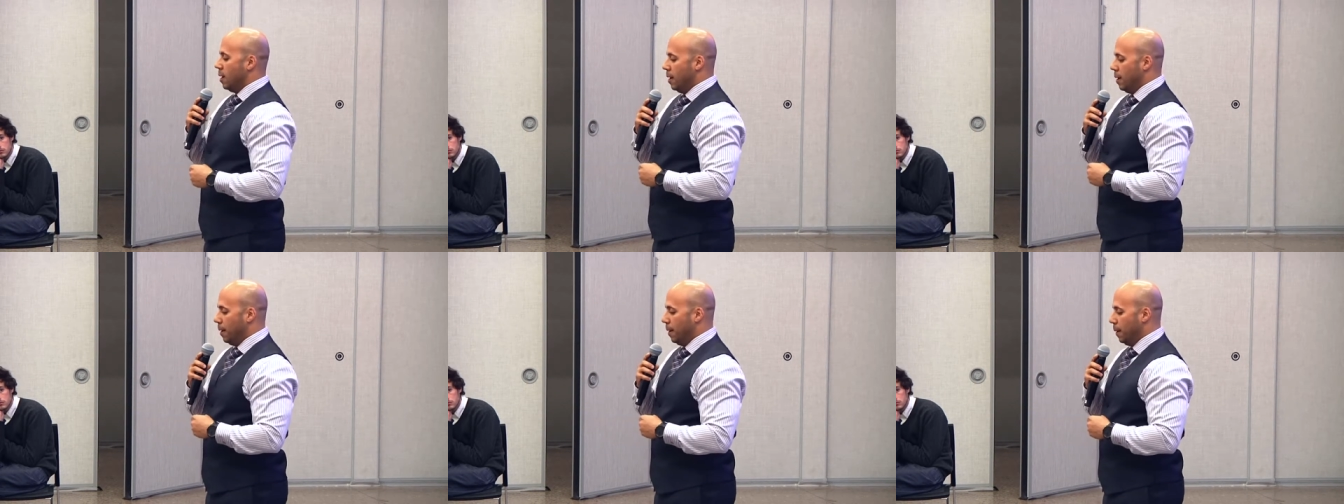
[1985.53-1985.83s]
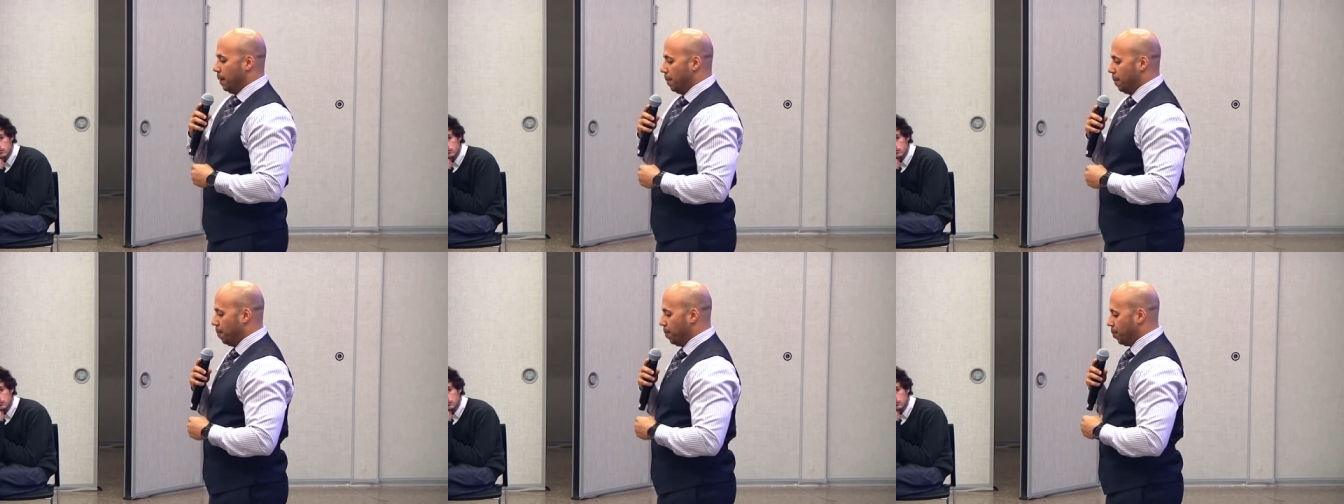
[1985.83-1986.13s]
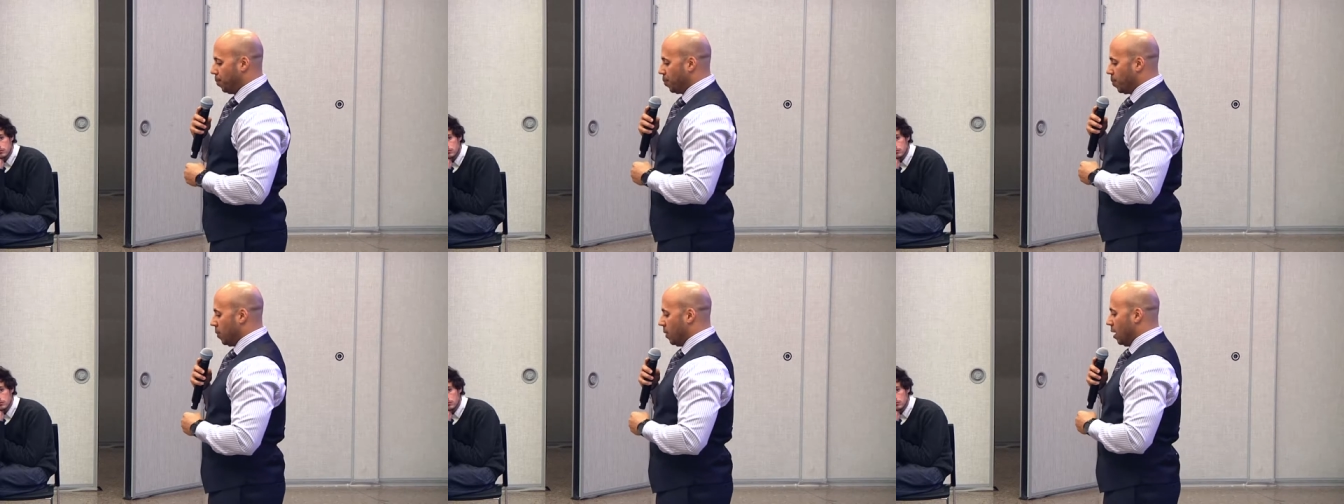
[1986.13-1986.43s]

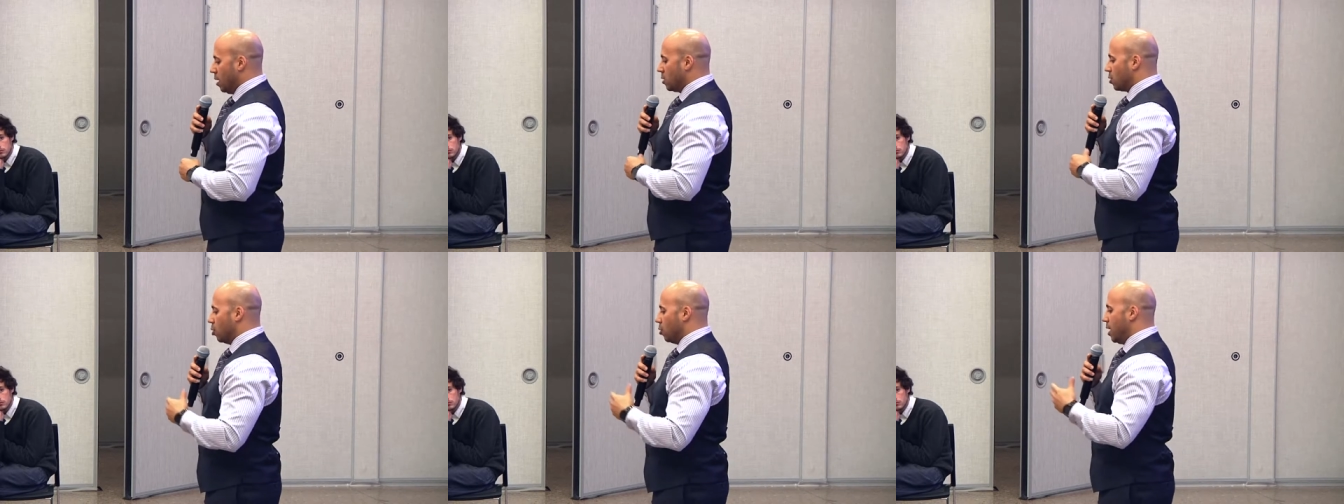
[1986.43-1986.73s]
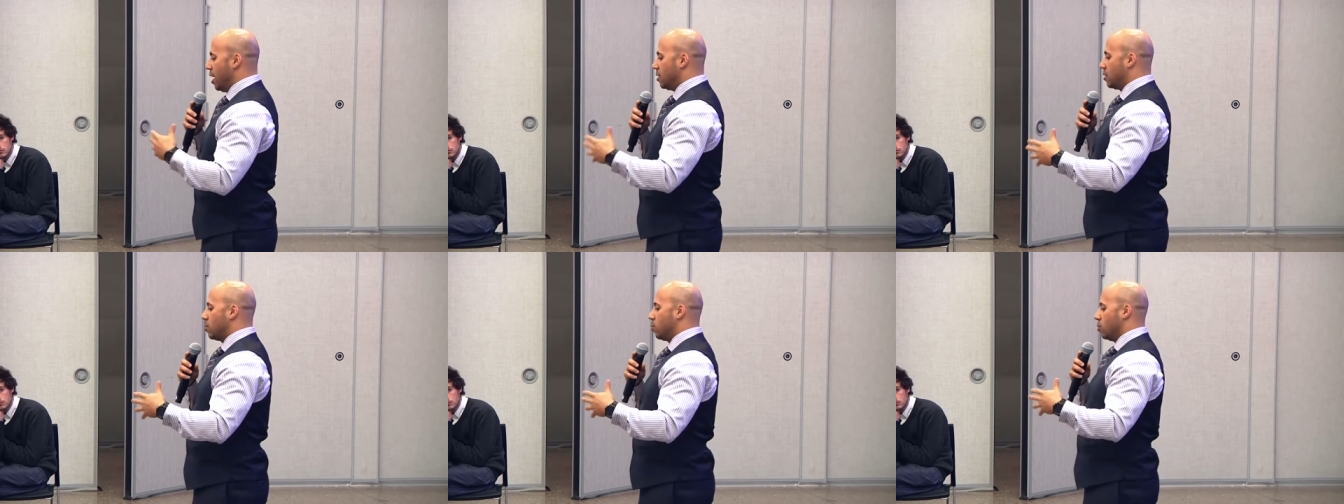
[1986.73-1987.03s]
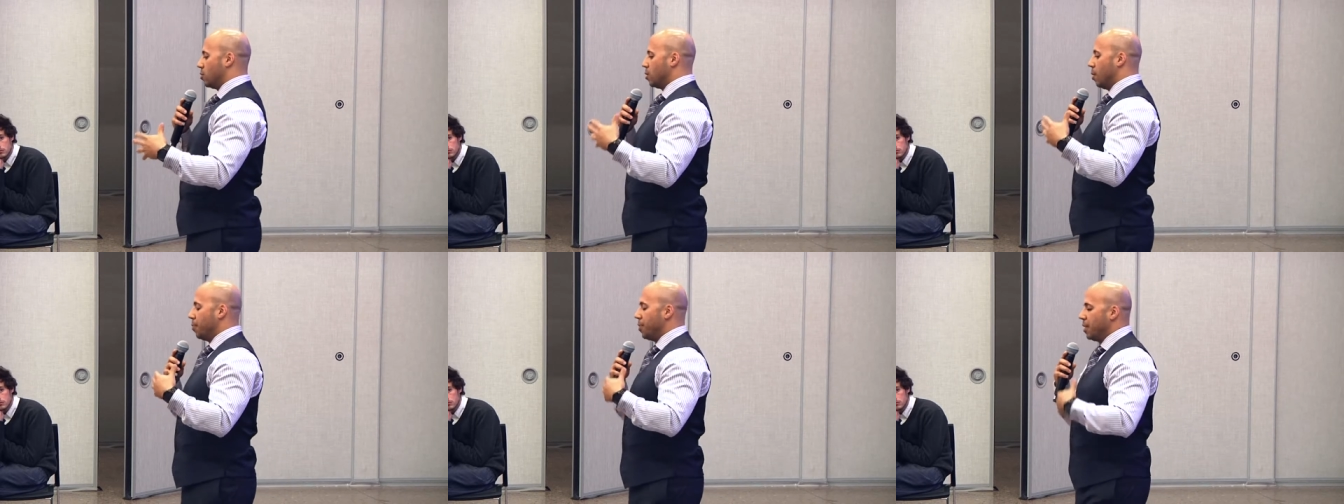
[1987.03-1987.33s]
Um, so
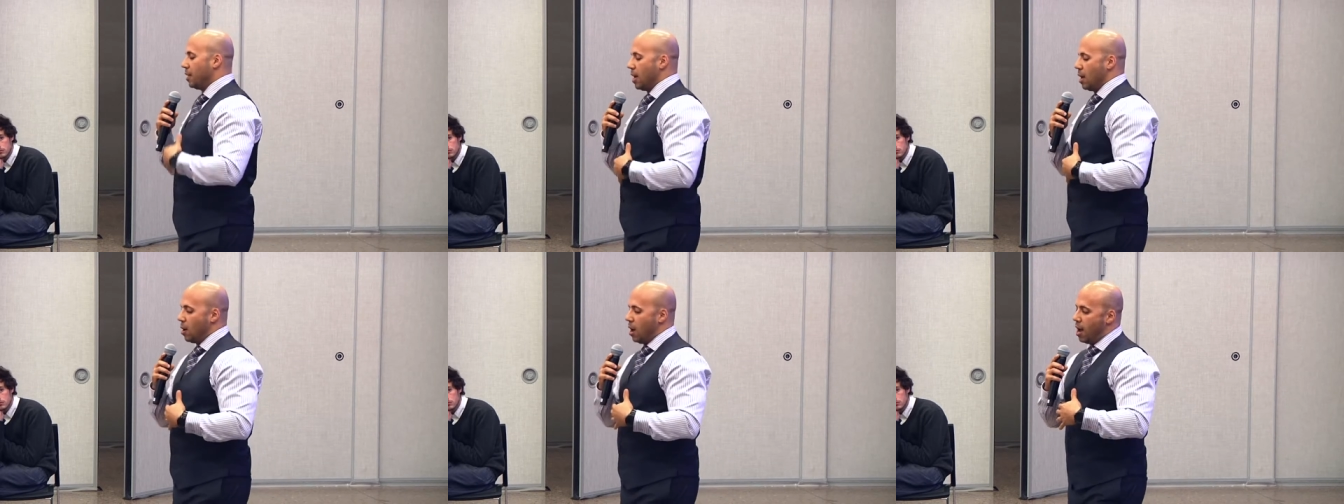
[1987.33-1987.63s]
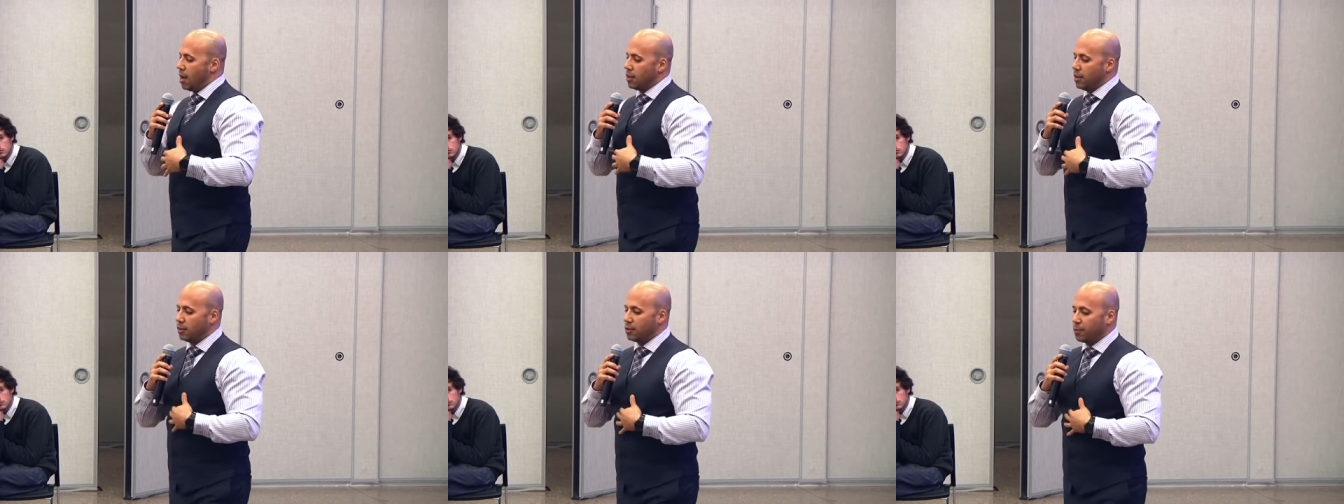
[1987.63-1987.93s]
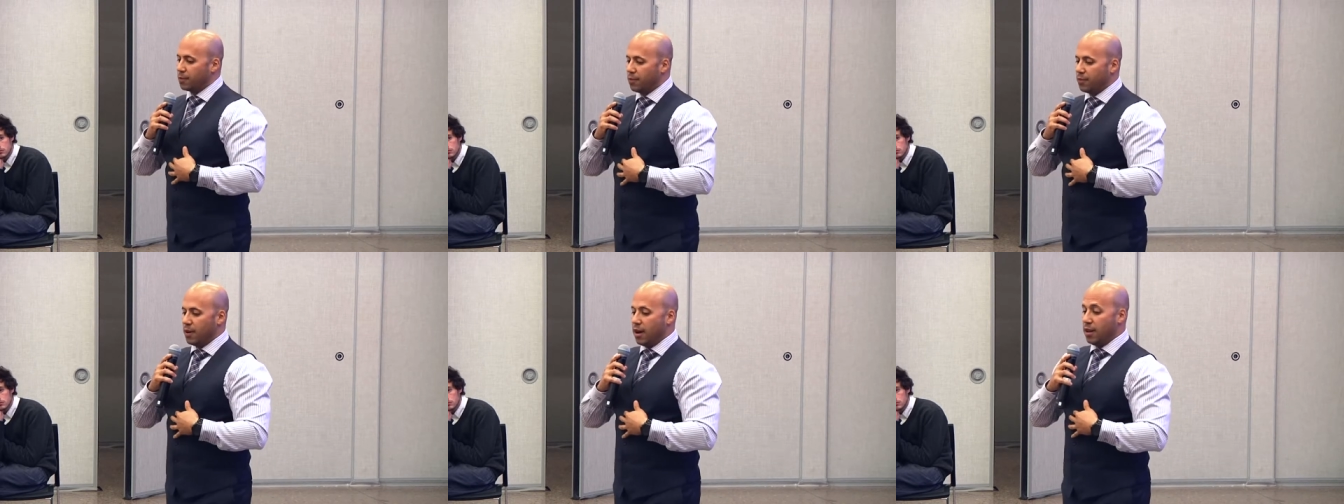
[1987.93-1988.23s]
that's something that I like
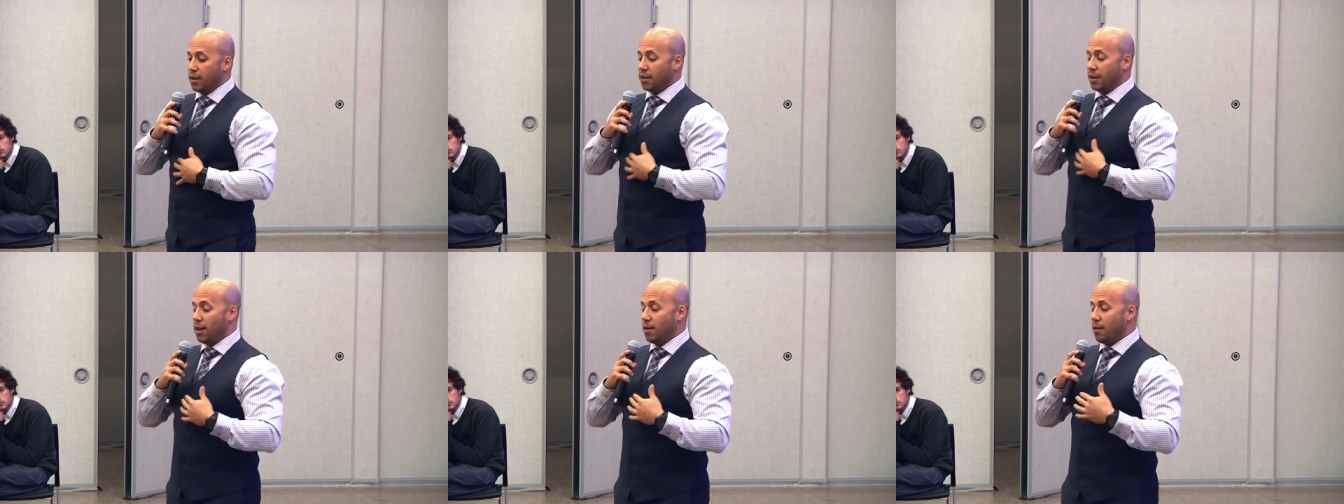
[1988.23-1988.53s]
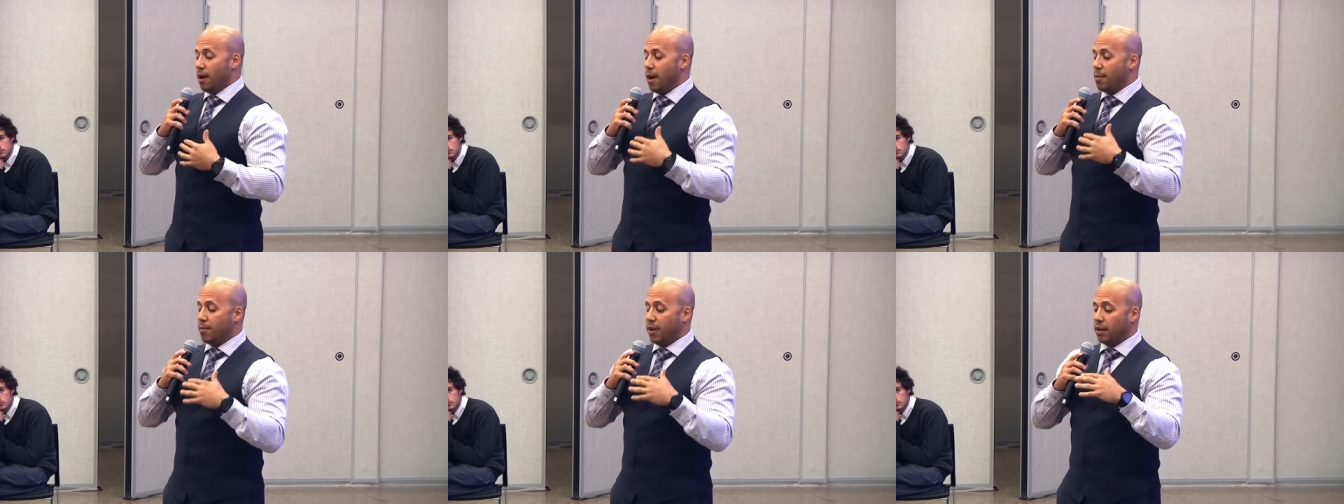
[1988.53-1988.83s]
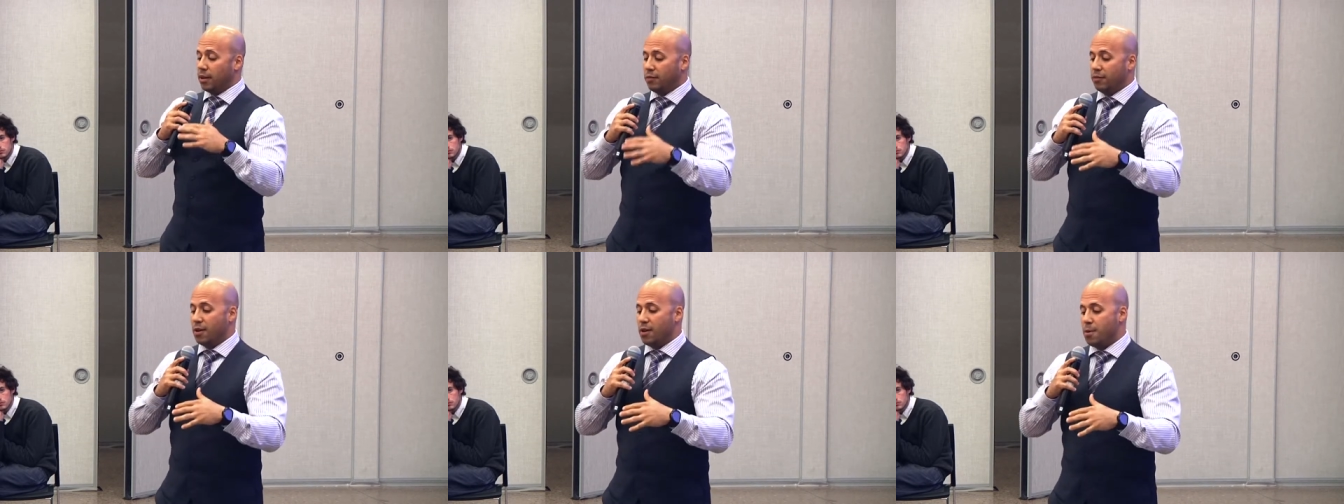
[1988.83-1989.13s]
to provide, and I, I,
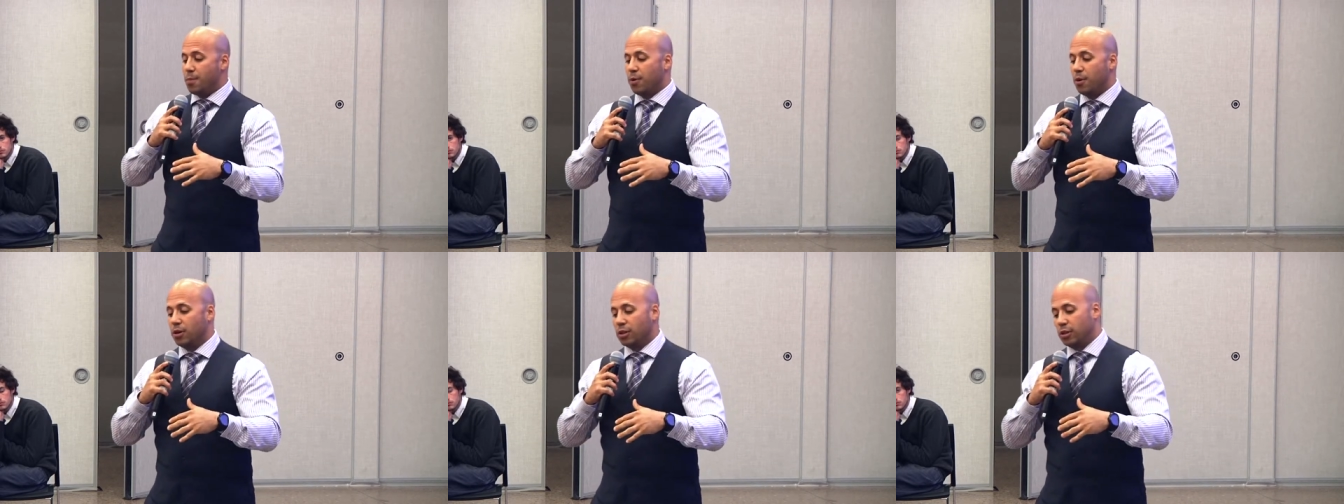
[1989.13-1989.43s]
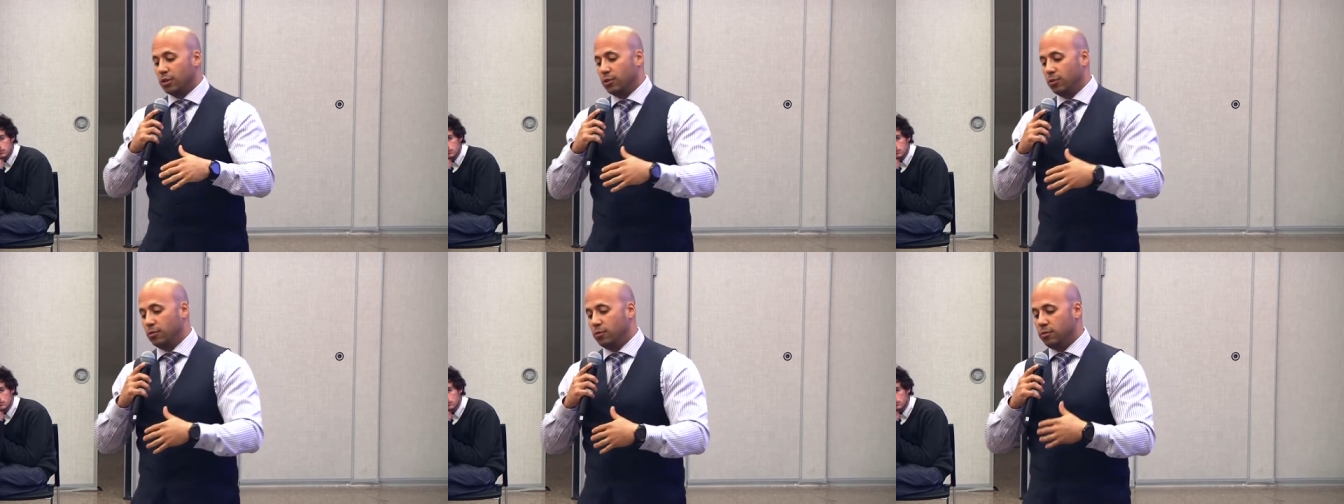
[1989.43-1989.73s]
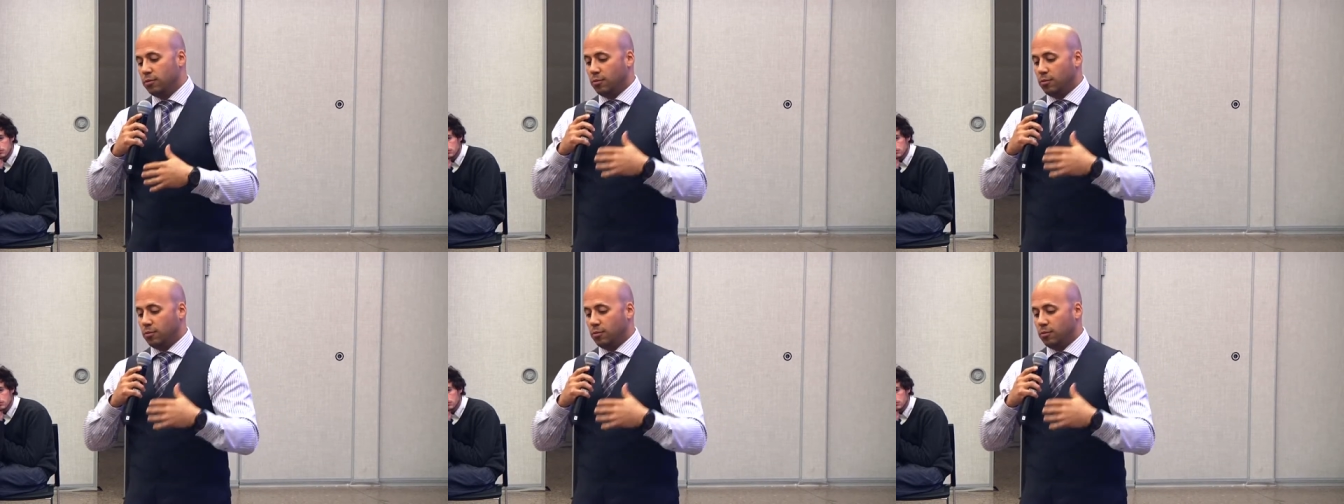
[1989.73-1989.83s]
make it very personal